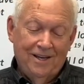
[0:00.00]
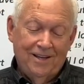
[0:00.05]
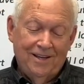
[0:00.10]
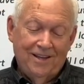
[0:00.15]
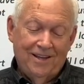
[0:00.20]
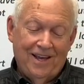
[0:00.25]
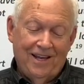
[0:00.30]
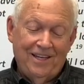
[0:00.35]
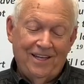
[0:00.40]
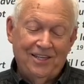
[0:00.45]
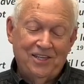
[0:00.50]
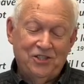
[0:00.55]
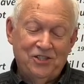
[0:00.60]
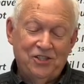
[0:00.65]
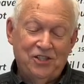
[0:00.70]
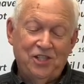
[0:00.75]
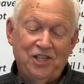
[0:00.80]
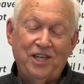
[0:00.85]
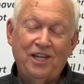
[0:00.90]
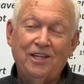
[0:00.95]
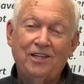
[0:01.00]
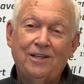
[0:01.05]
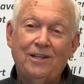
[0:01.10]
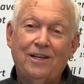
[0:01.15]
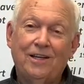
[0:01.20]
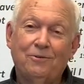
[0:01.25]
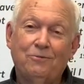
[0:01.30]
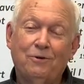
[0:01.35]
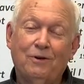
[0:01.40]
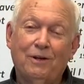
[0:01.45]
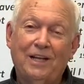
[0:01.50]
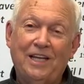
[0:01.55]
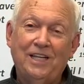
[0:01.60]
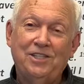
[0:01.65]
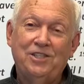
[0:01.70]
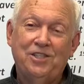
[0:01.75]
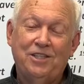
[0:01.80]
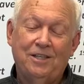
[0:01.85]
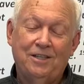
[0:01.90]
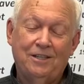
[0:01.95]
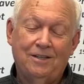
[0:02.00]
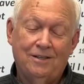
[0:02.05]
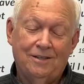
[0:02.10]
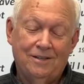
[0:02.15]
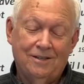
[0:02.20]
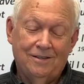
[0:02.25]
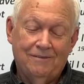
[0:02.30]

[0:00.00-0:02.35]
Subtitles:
that his zeal in religion